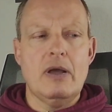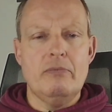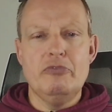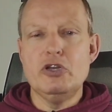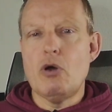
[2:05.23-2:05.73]

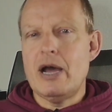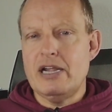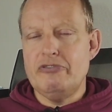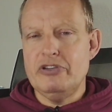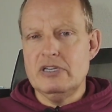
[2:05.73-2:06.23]
We know how
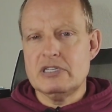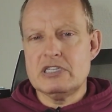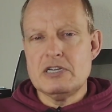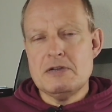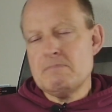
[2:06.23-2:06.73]
that
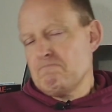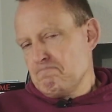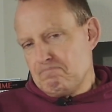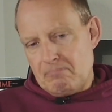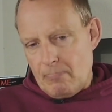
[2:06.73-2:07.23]
feels.
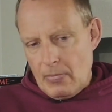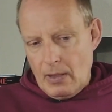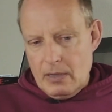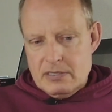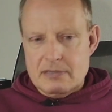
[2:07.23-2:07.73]

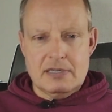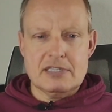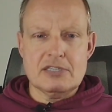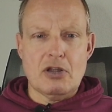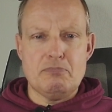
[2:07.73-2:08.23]

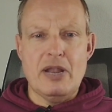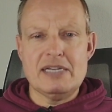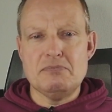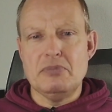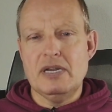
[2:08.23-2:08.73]
It's not
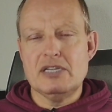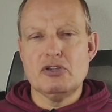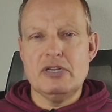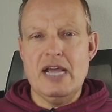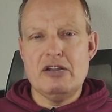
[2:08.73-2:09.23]
pleasant, but it's
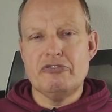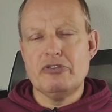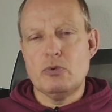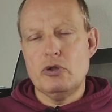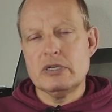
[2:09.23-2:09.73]
not the end of
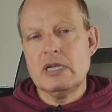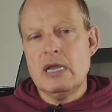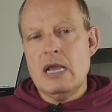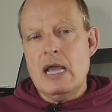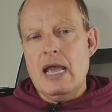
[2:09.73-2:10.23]
the world.
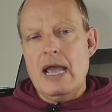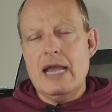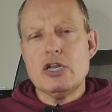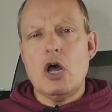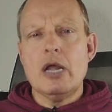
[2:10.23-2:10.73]

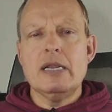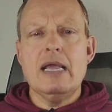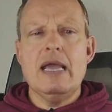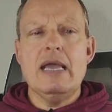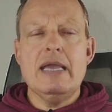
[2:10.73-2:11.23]
And on
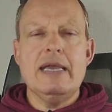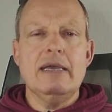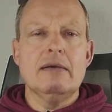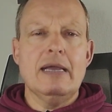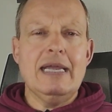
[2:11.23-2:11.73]
a
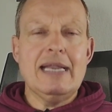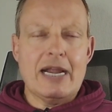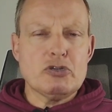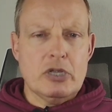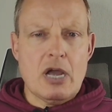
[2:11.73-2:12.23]

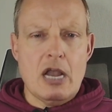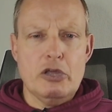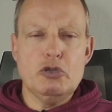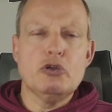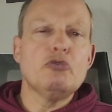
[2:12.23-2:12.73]
electric
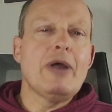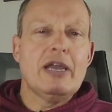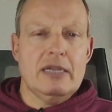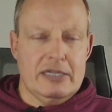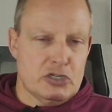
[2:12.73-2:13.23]
collar, you can
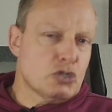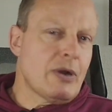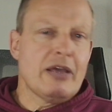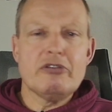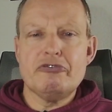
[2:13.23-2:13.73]
regulate the
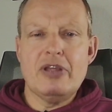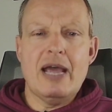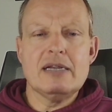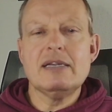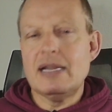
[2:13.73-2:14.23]
strength of
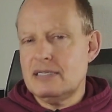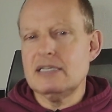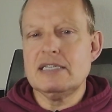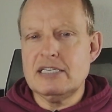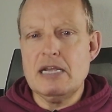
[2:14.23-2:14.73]
that, and that's the
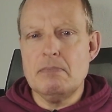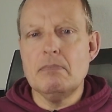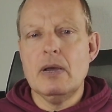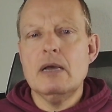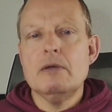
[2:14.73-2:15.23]

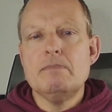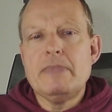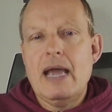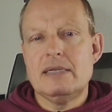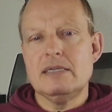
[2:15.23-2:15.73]
stim
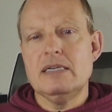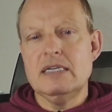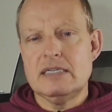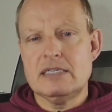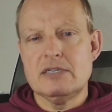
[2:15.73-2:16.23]
that
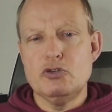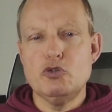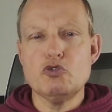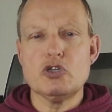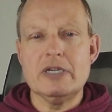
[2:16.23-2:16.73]
is
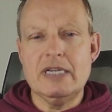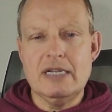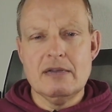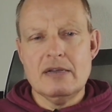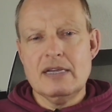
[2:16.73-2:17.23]
usually
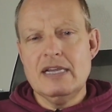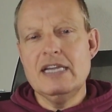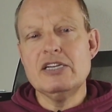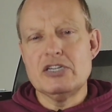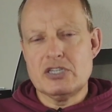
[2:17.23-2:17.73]

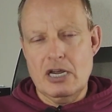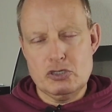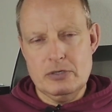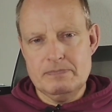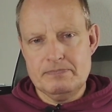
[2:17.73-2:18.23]
in discussion.